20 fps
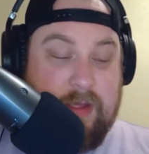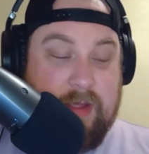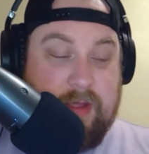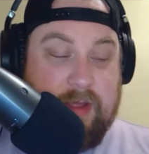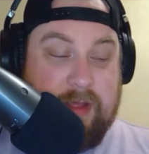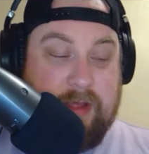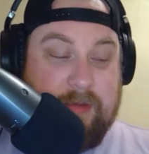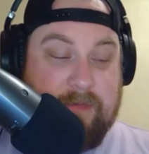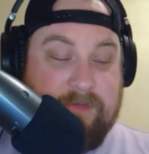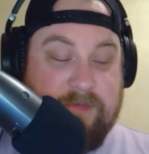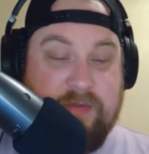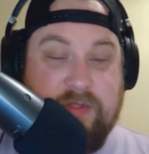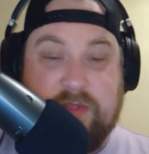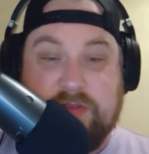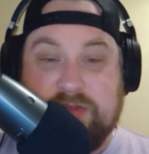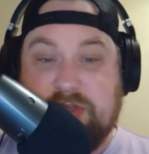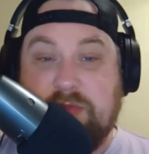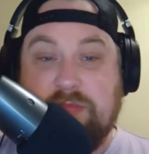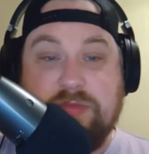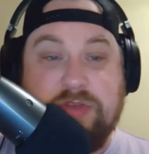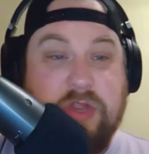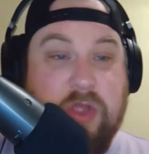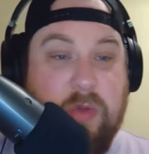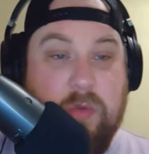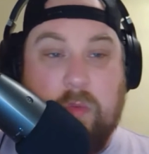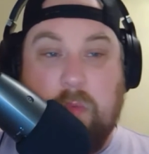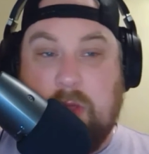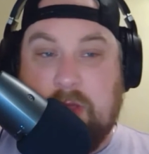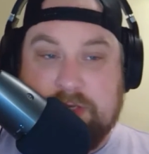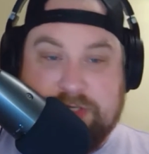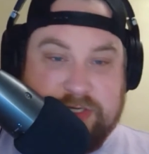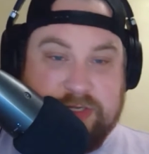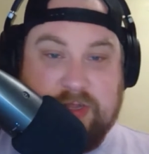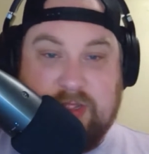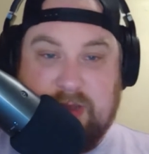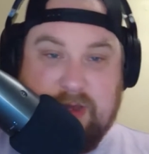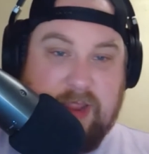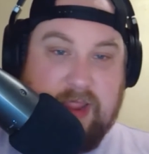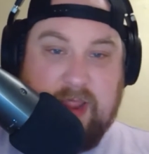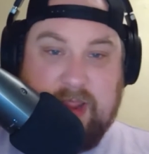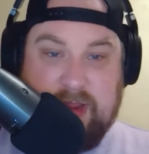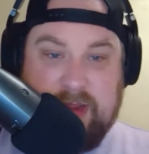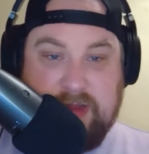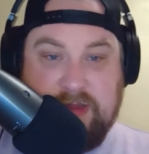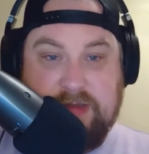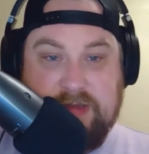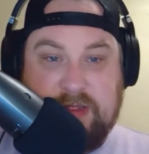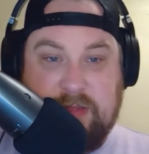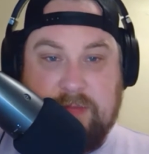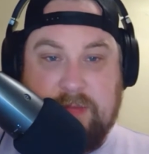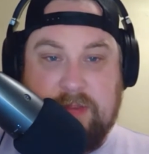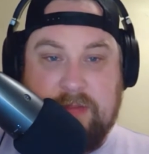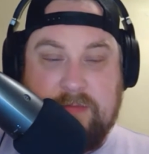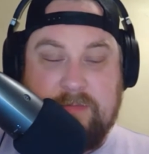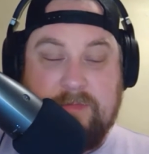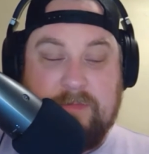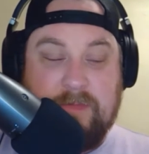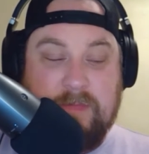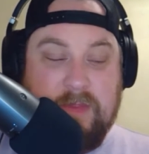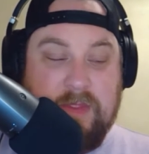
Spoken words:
For those who don't watch a lot of AEW,